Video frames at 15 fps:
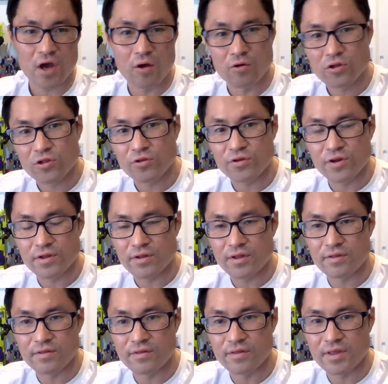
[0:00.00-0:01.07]
I'll include it
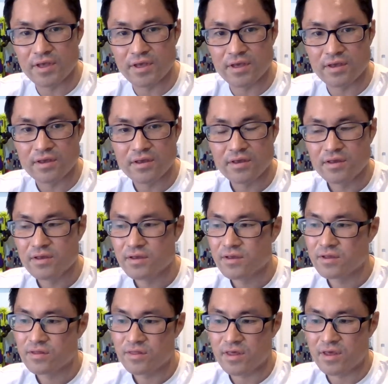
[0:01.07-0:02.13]
in the
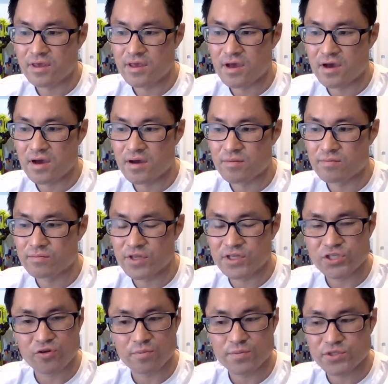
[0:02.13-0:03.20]

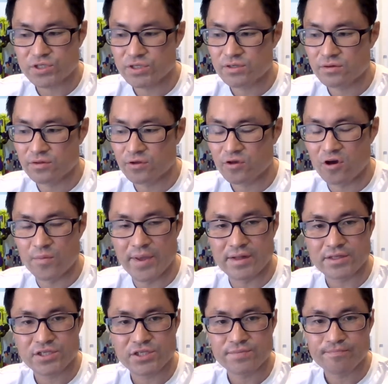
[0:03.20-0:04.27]
description on the
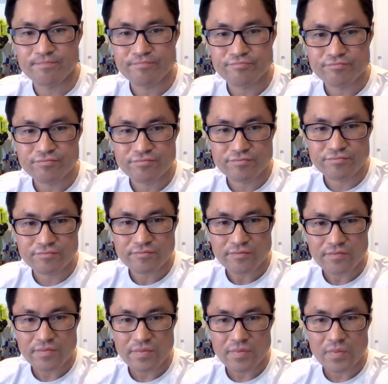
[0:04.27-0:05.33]
comments.
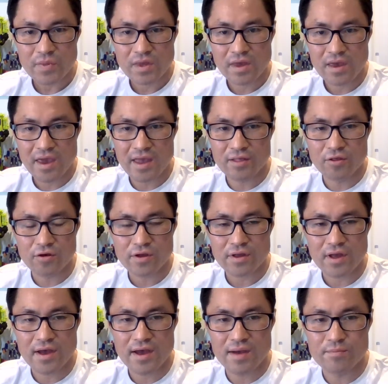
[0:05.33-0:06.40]
And look,
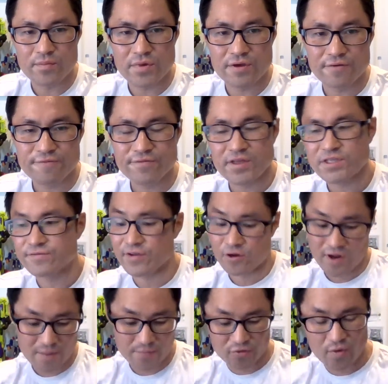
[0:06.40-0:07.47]
if this
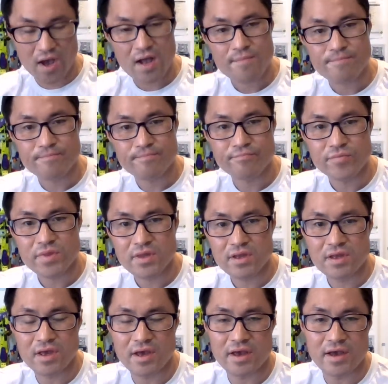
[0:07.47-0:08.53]
video helped you out,
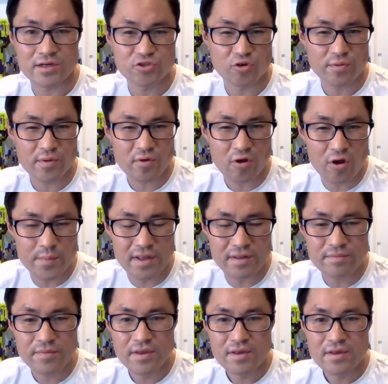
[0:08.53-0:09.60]
drop a
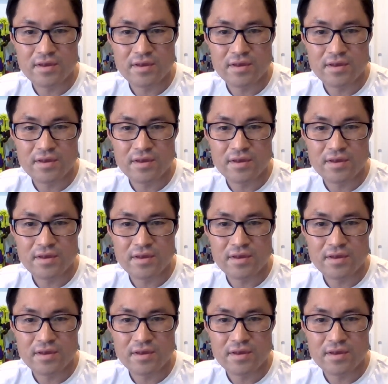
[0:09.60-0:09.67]
comment.